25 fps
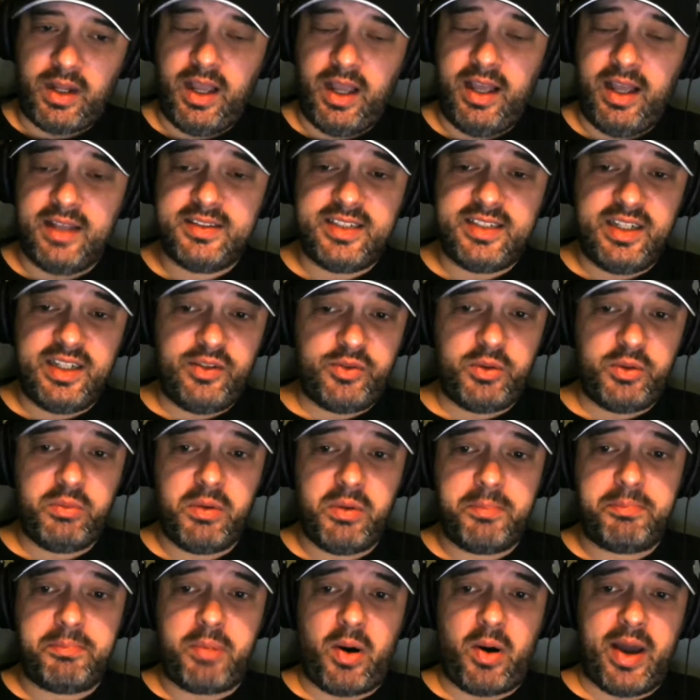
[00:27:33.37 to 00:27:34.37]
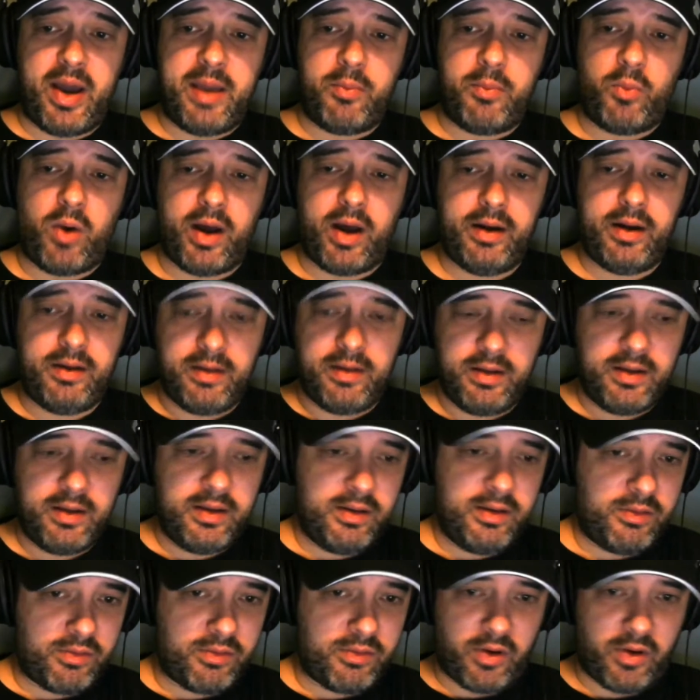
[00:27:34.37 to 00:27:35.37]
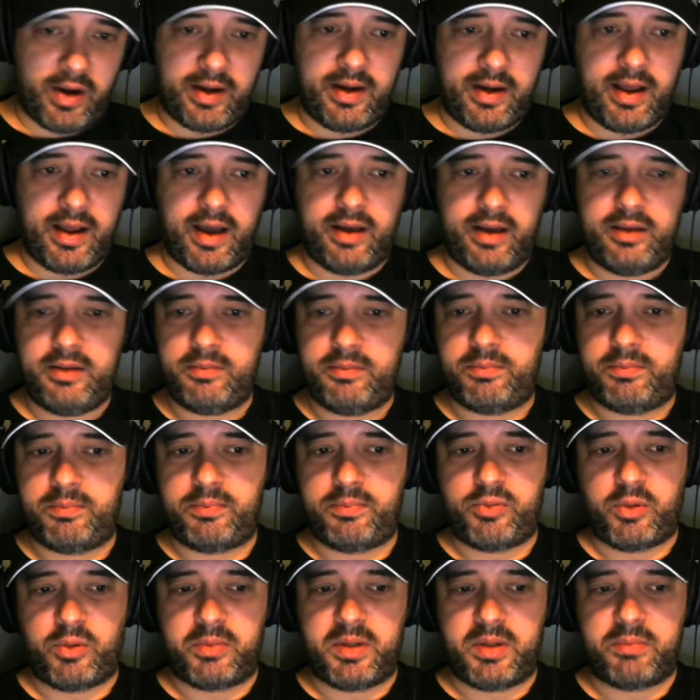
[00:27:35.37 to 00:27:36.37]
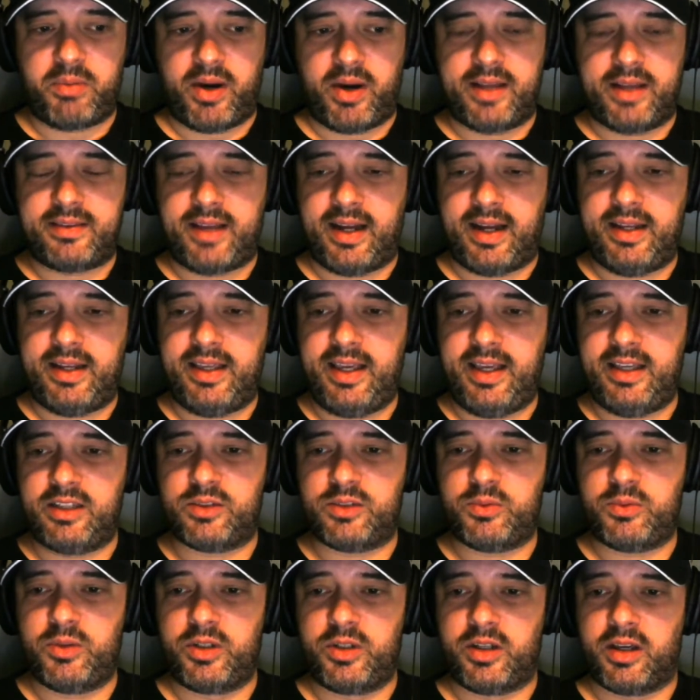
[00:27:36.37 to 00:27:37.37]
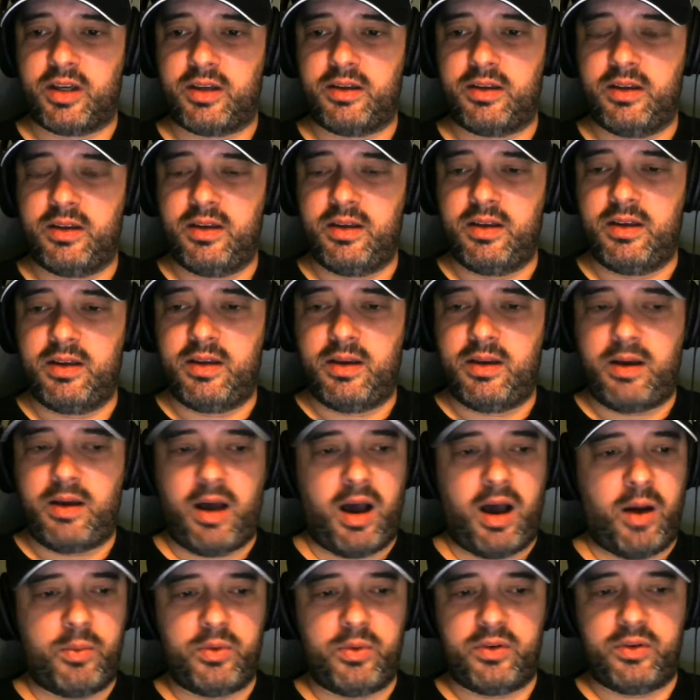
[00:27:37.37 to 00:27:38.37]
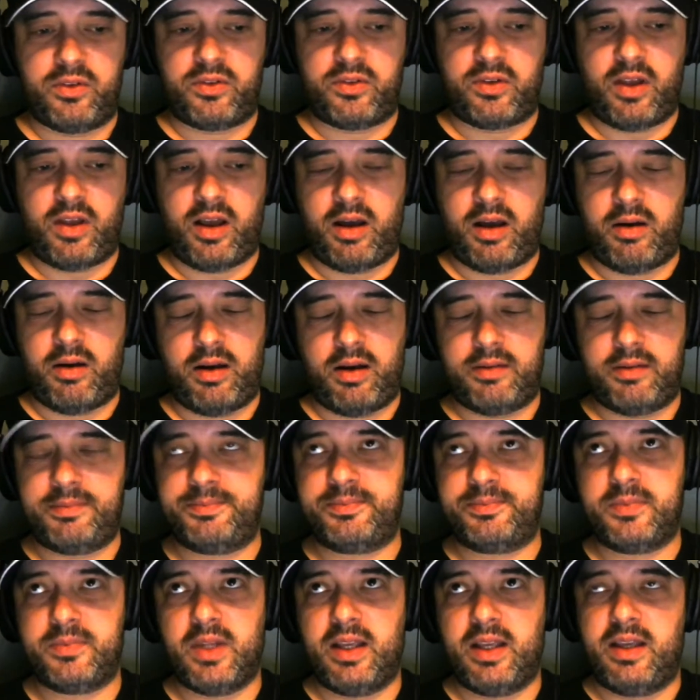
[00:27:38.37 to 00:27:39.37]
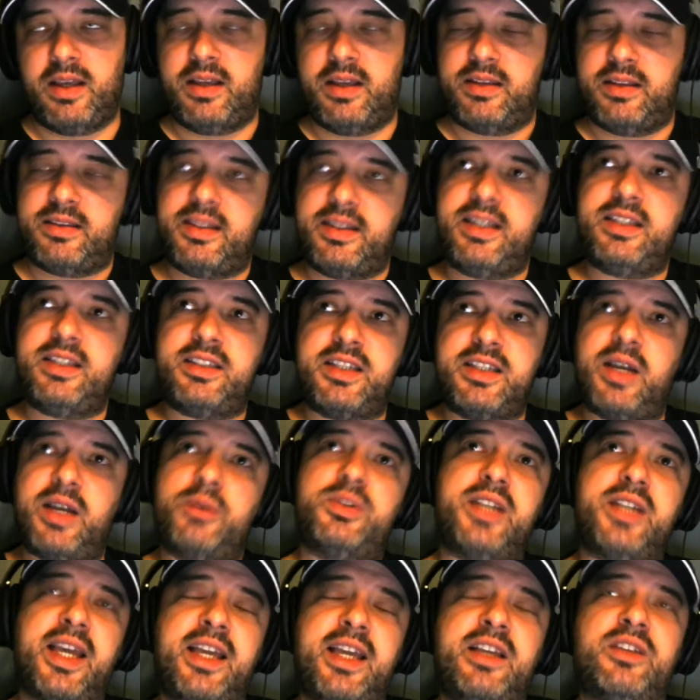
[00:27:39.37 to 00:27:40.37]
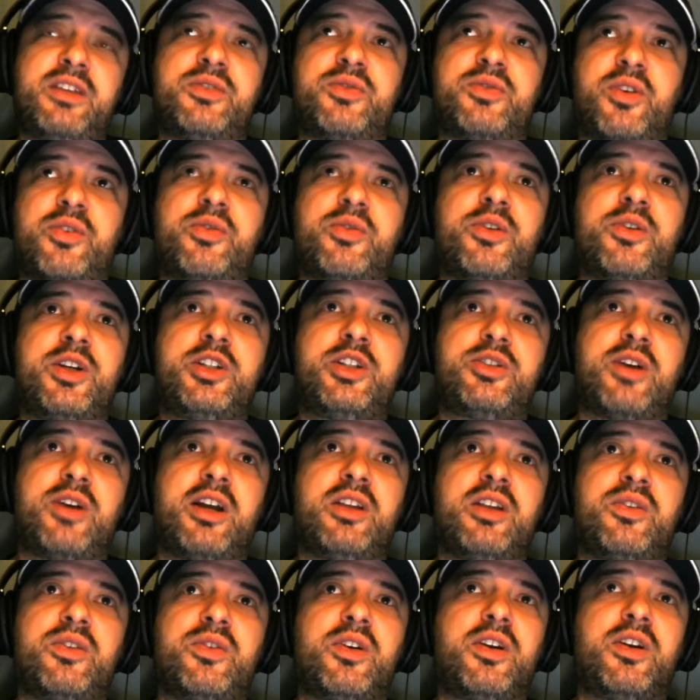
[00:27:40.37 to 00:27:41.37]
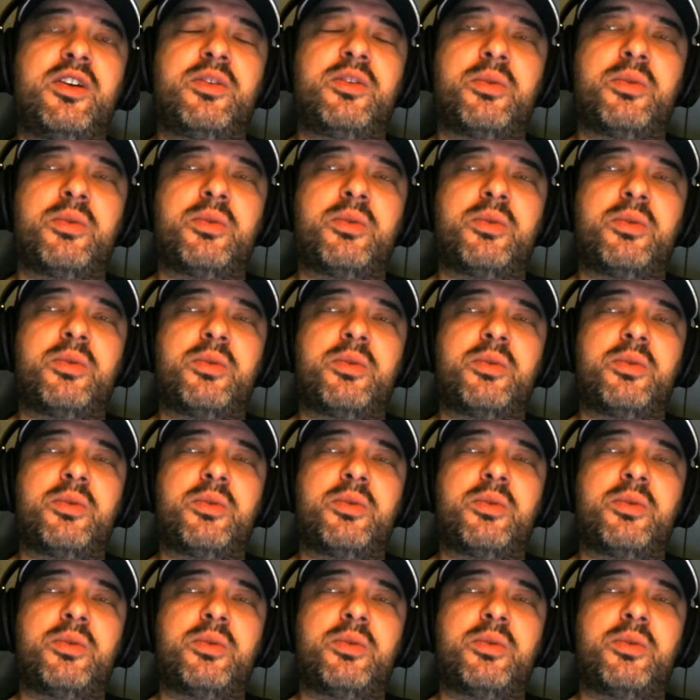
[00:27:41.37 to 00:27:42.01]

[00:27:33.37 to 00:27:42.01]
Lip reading: As in, if you were buying one right now, you'd probably buy Danny Ings, wouldn't you? I wouldn't... DCL to Ings for a free transfer this week.